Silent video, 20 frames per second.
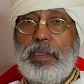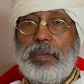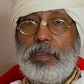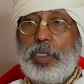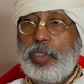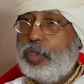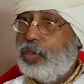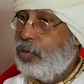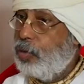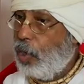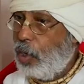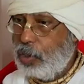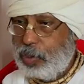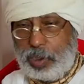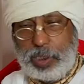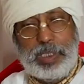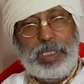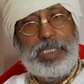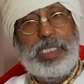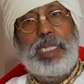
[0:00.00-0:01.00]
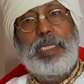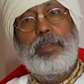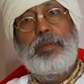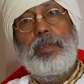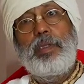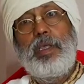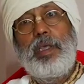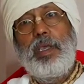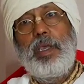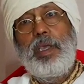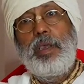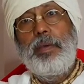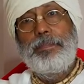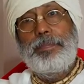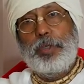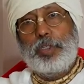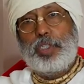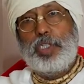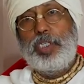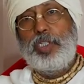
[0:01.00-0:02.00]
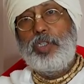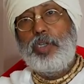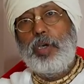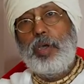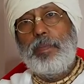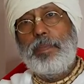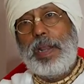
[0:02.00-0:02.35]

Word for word: Those North Indian procedure,